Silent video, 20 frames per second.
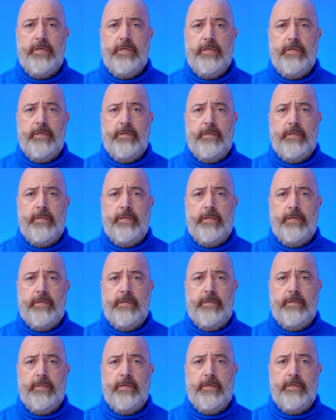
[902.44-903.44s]
it, and
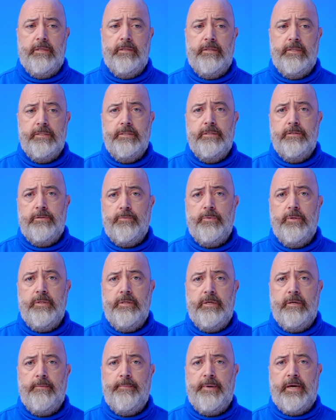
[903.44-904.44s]
this is
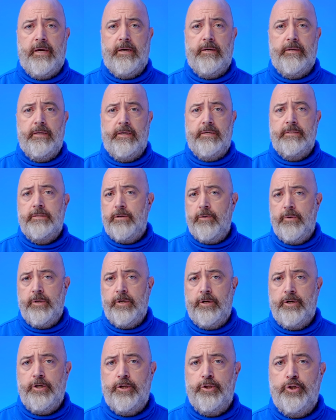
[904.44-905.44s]
really about us going
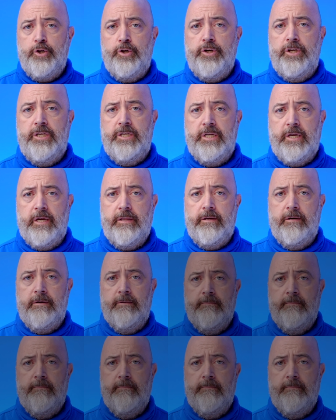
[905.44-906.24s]
on a journey together.